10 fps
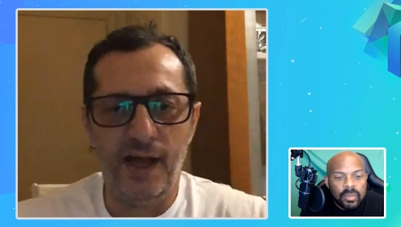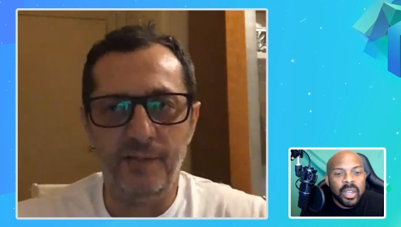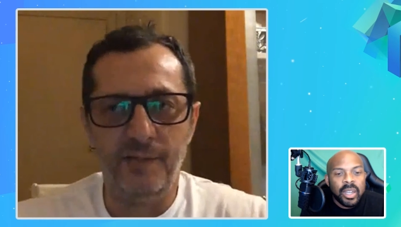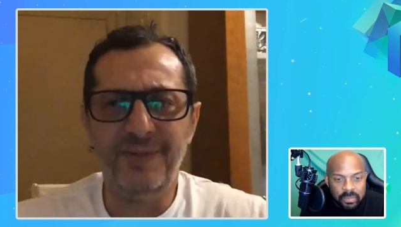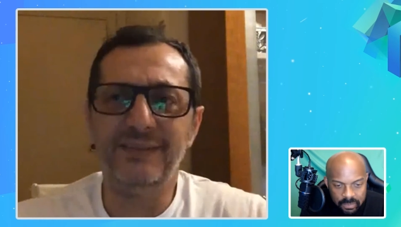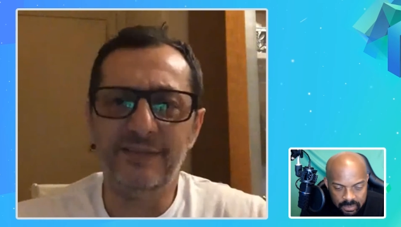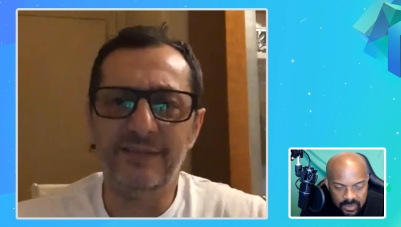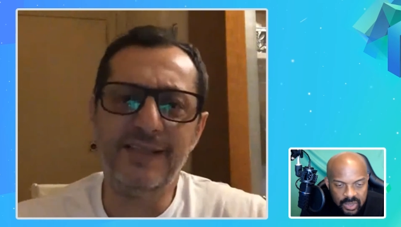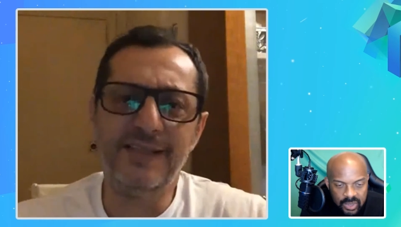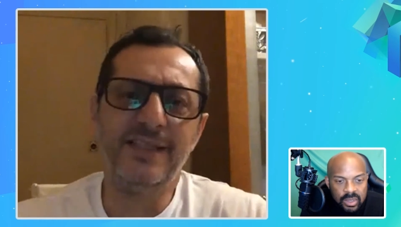Speaker 1: Uh,
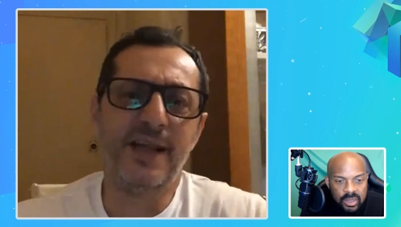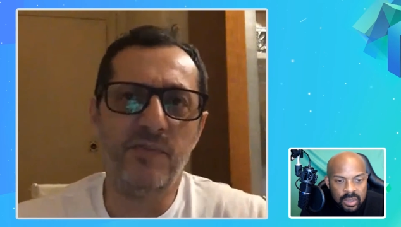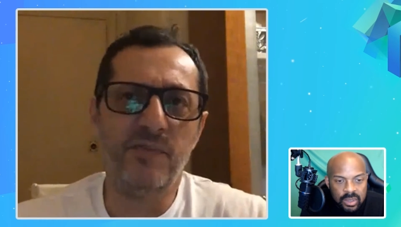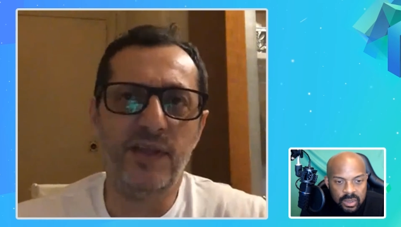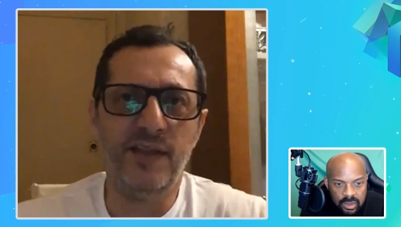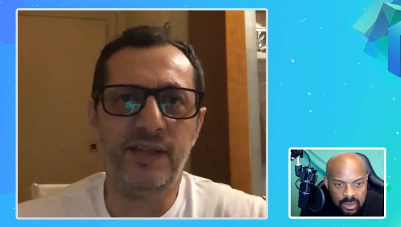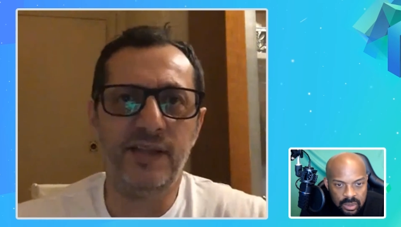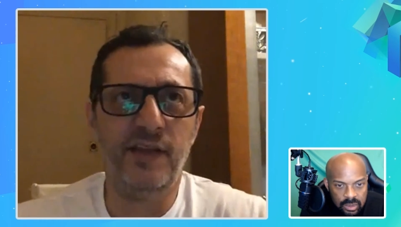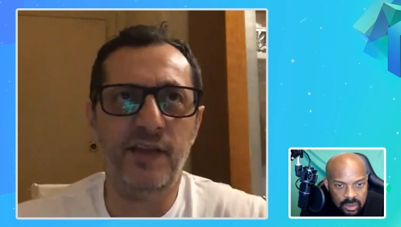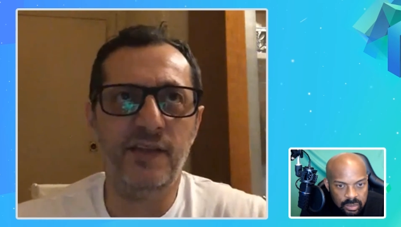this is something
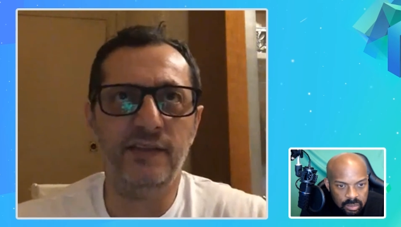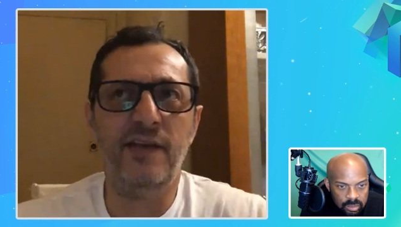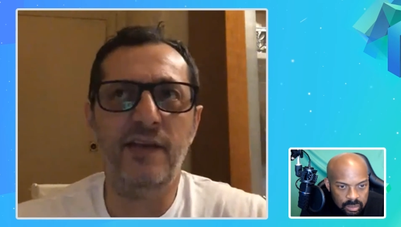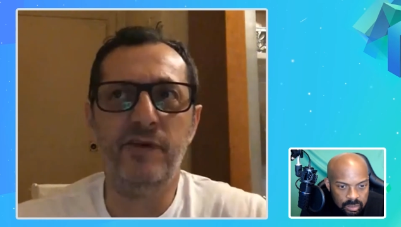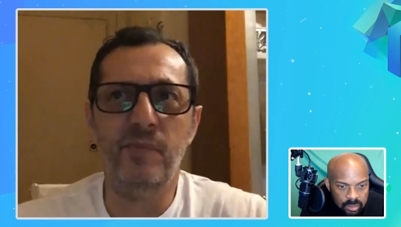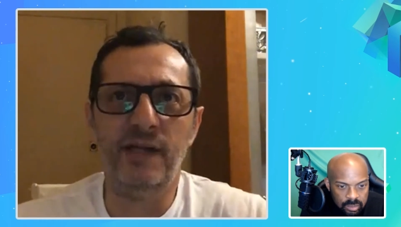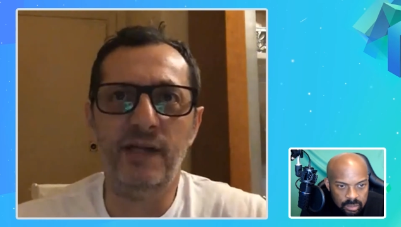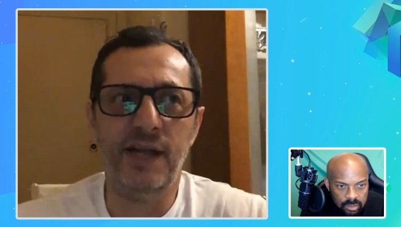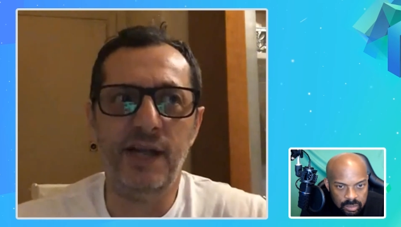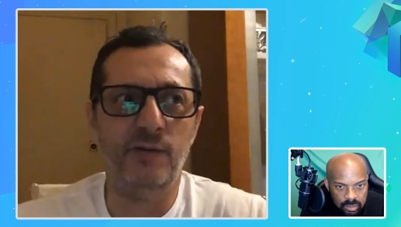that I think that
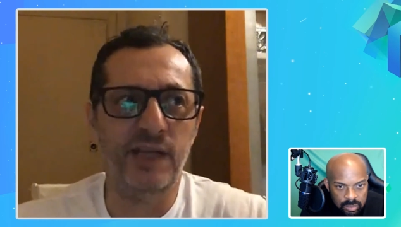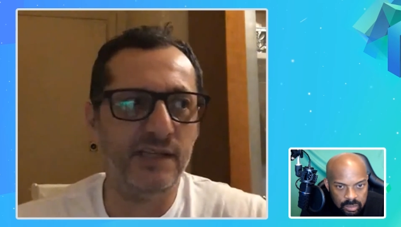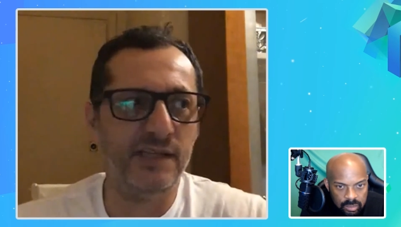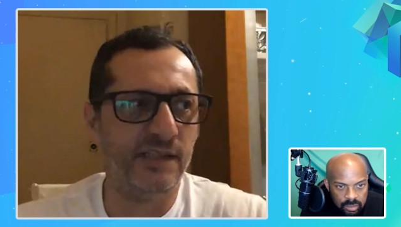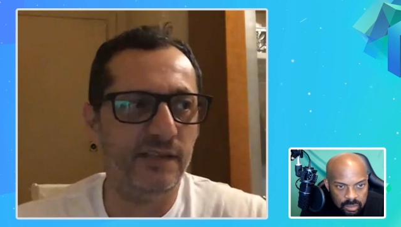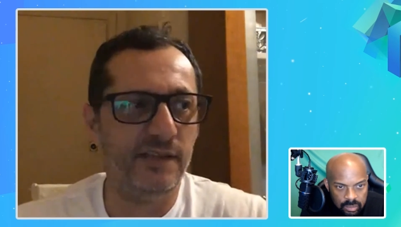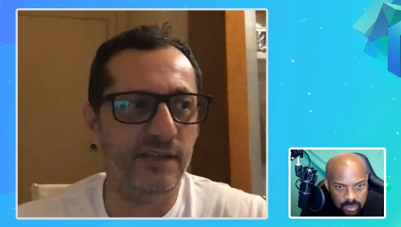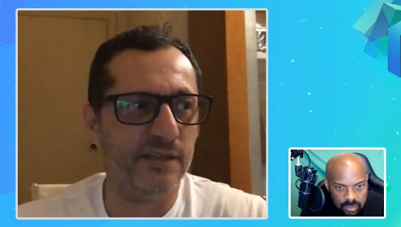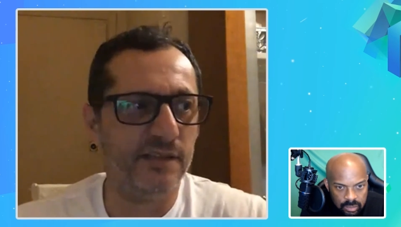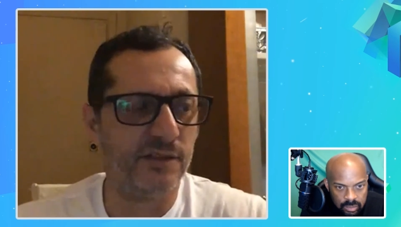everybody nowadays in
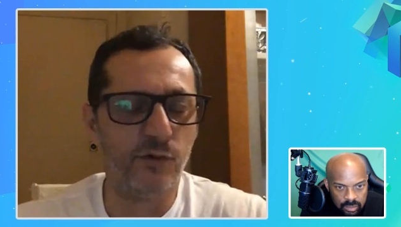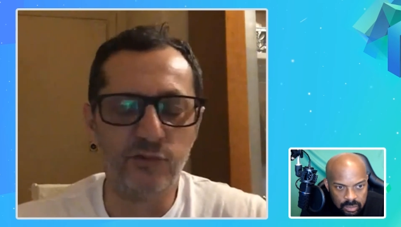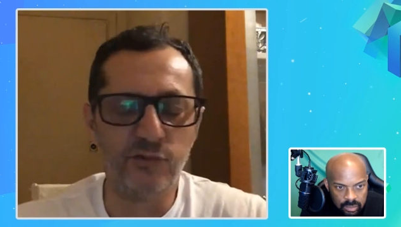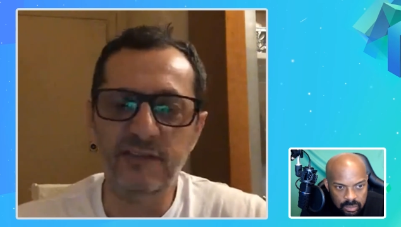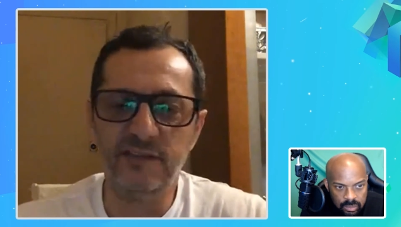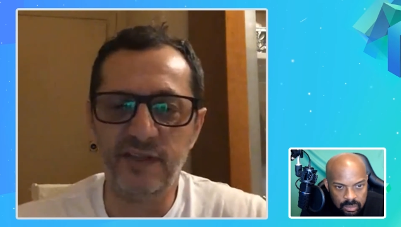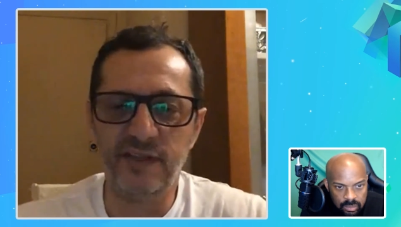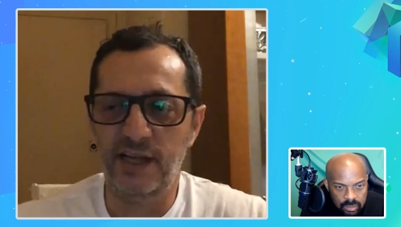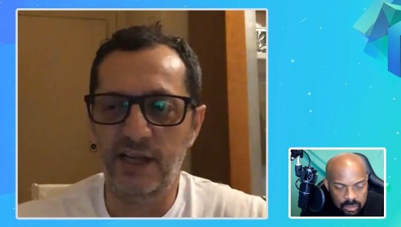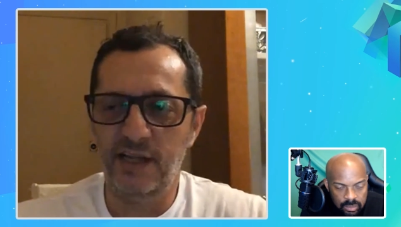the software
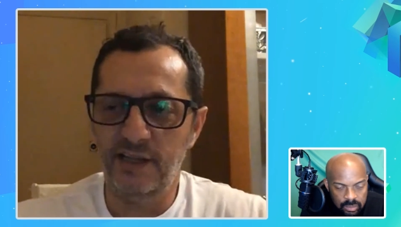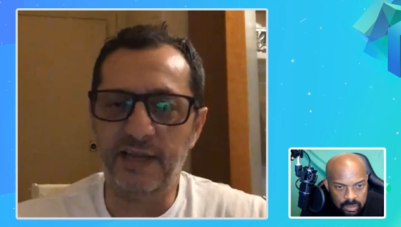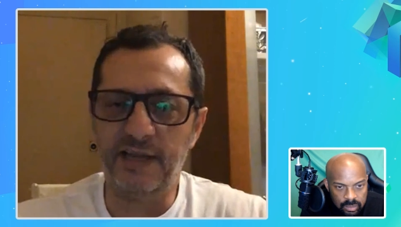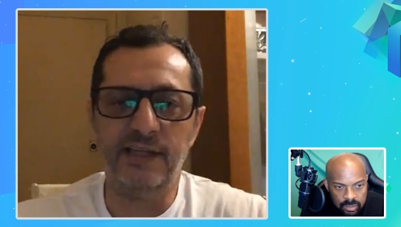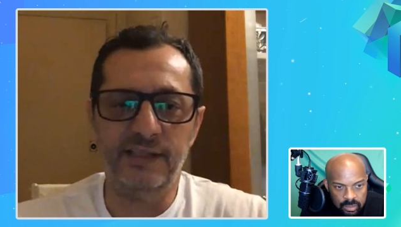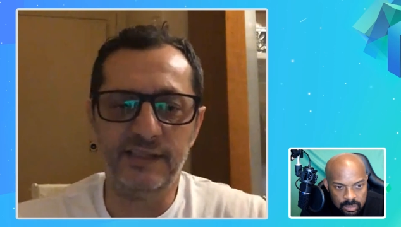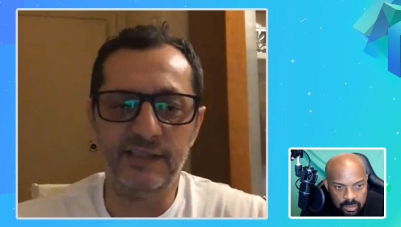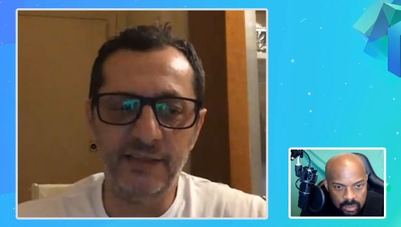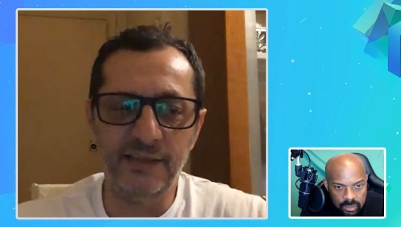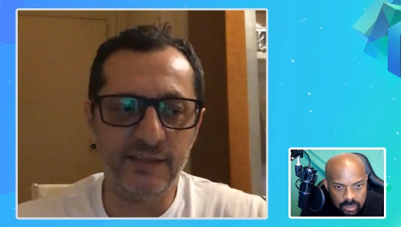industry can
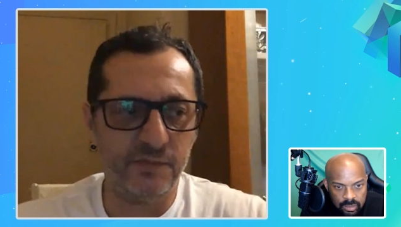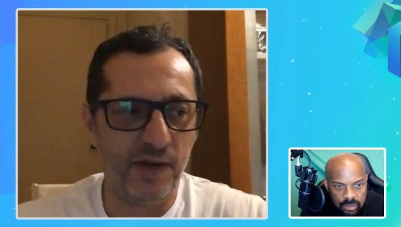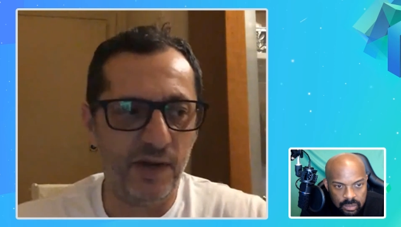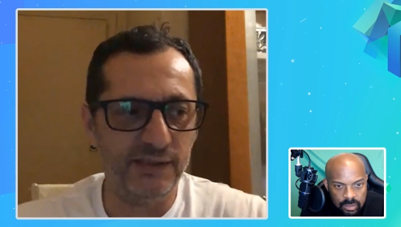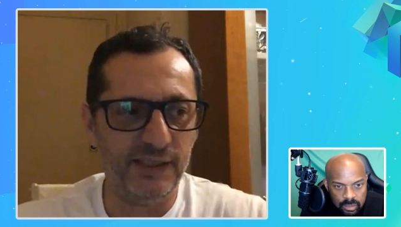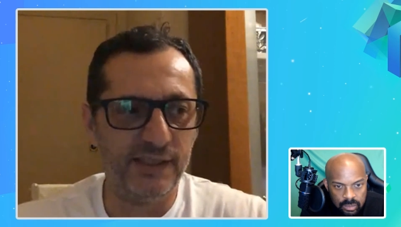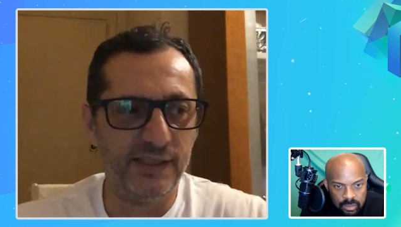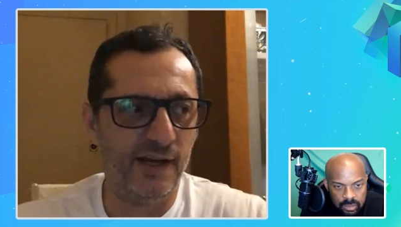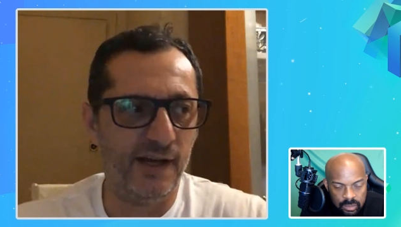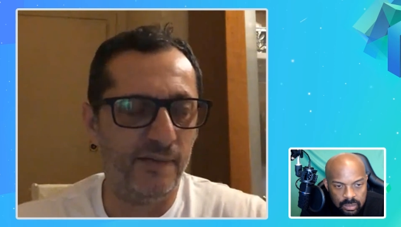understand the
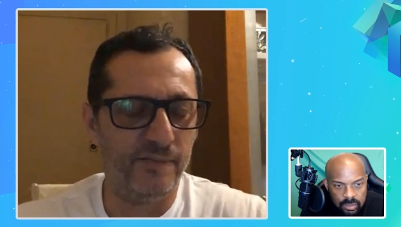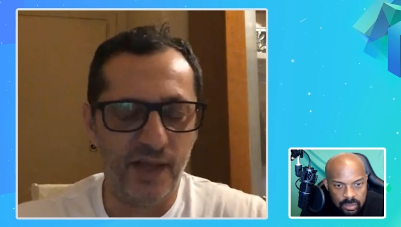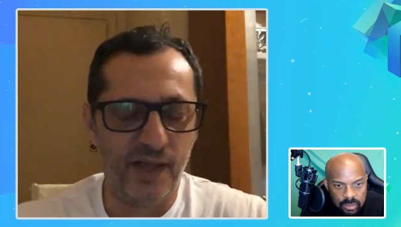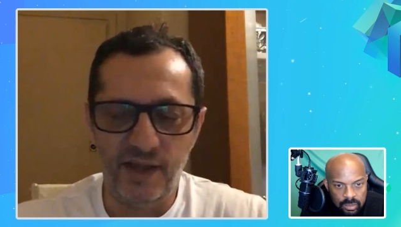semantic uh,